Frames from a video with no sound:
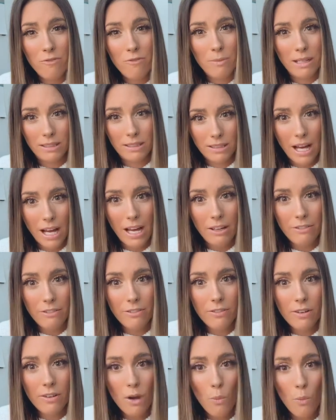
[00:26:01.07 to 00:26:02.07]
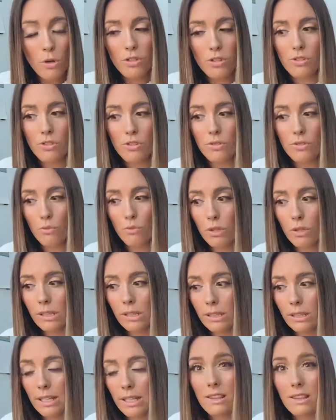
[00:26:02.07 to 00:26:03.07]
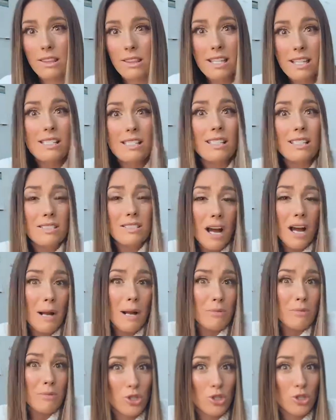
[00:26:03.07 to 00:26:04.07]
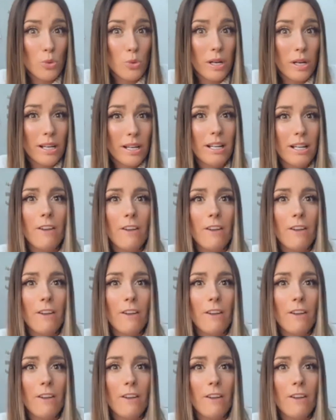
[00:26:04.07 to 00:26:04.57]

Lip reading: have in my life, which is really like, this is the time to do it.